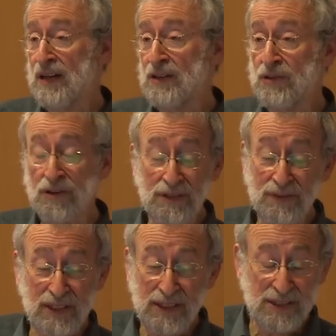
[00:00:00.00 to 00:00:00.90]
you don't
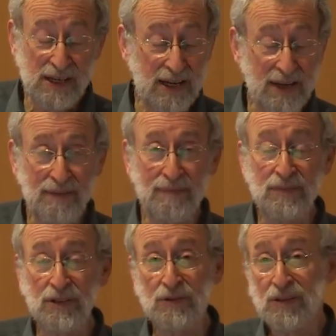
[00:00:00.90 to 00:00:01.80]
even need,
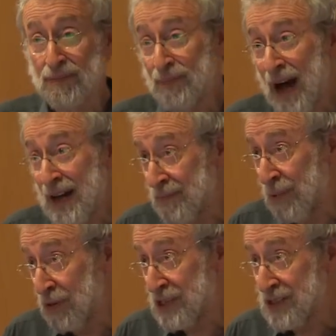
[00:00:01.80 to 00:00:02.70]
buying
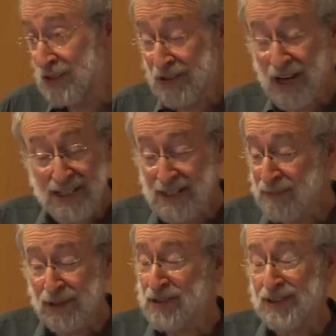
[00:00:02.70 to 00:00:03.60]
books is a good idea,
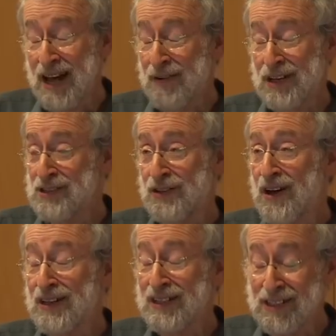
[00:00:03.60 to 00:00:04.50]
but nowadays you
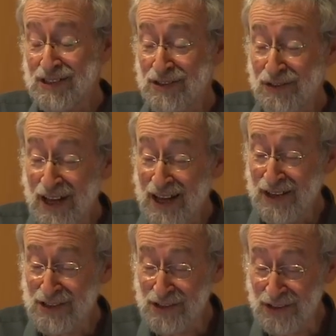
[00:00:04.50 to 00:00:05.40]
hardly need to do
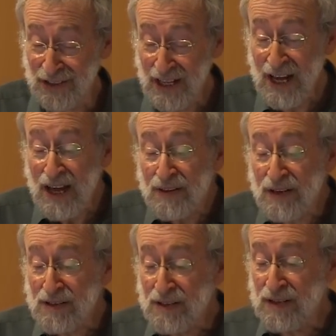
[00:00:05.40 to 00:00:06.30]
that at all.
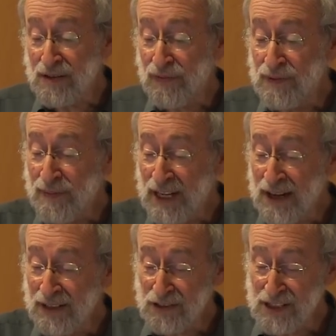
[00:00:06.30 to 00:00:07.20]
The
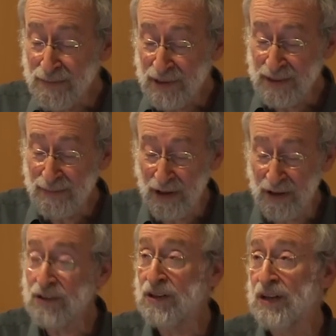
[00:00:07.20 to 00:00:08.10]
Mechanical Sympathy
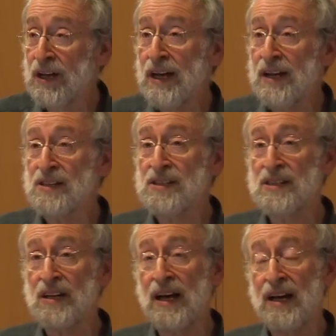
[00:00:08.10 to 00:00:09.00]
blog is